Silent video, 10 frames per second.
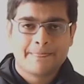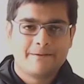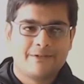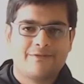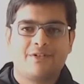
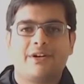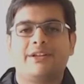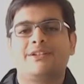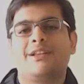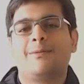They're
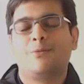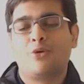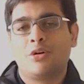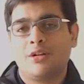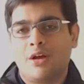referring to that
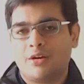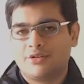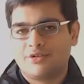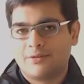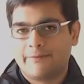more
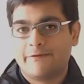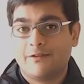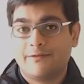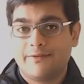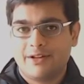long-term
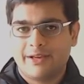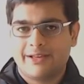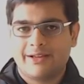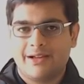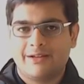
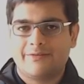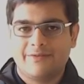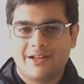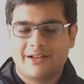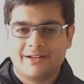fulfilling kind of
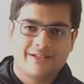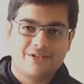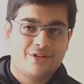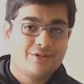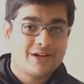fun.
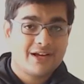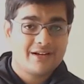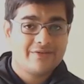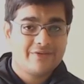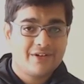You know, the
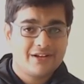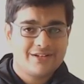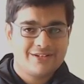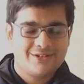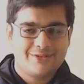kind of
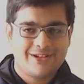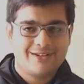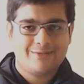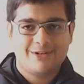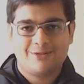fun you
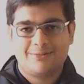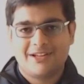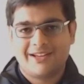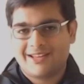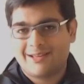get when you
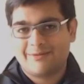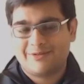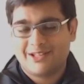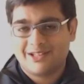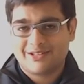play a game of
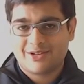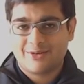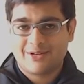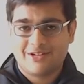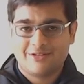
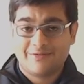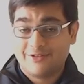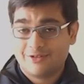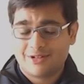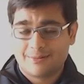CSGO and you
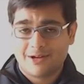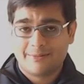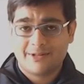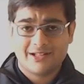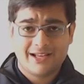defuse the
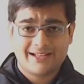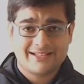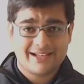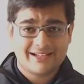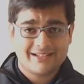bomb in the
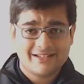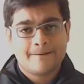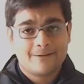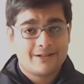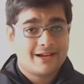last second,
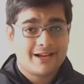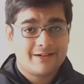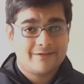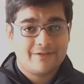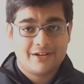or the
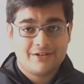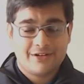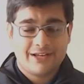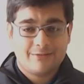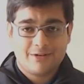kind of fun you
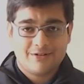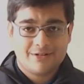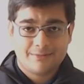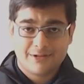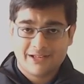get when you
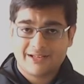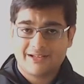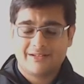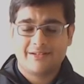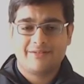complete
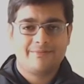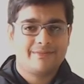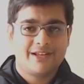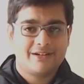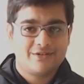
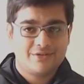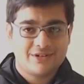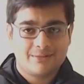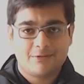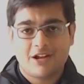an
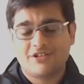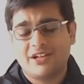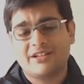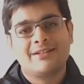interesting project?